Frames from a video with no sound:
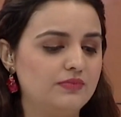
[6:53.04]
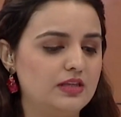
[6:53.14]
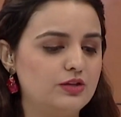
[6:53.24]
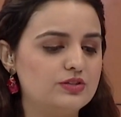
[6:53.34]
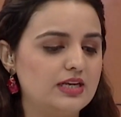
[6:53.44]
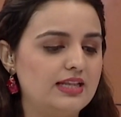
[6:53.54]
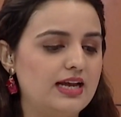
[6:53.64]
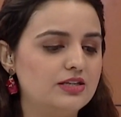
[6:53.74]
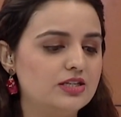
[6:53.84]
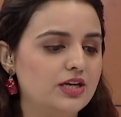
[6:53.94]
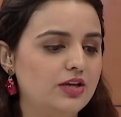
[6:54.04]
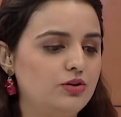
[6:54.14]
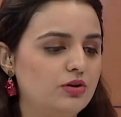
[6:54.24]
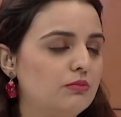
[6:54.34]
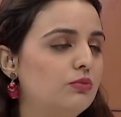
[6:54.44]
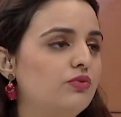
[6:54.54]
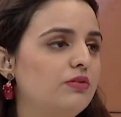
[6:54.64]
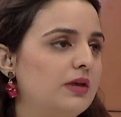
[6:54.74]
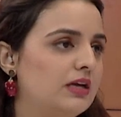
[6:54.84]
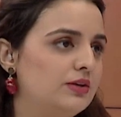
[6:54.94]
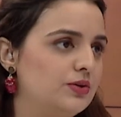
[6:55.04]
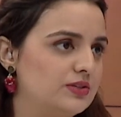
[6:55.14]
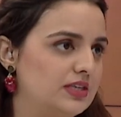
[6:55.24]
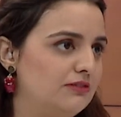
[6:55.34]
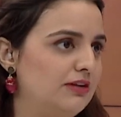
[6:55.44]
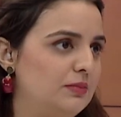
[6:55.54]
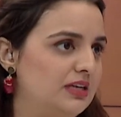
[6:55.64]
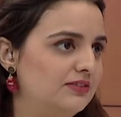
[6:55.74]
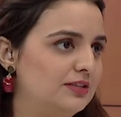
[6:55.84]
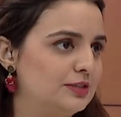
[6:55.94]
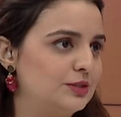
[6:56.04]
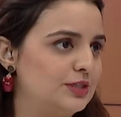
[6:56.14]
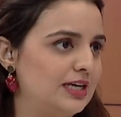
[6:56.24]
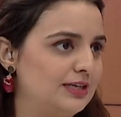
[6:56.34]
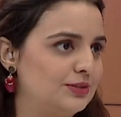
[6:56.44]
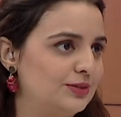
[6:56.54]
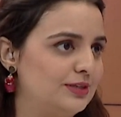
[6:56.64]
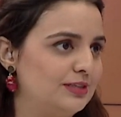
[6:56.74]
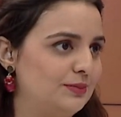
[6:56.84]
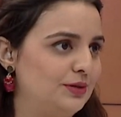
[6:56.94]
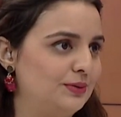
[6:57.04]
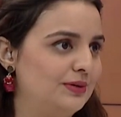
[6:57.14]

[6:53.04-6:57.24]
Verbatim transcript: you said that you are a movie maker yourself. I believe this is your directorial debut.